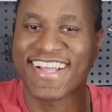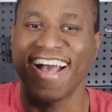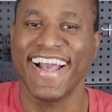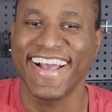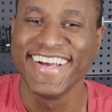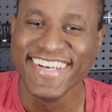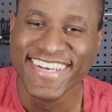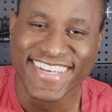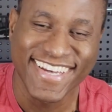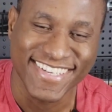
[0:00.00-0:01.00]

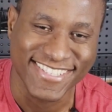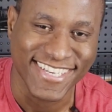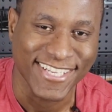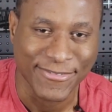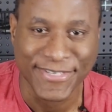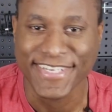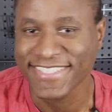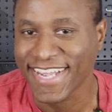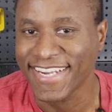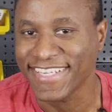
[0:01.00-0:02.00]
So that's pretty
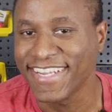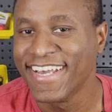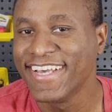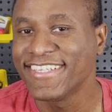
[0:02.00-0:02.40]
exciting.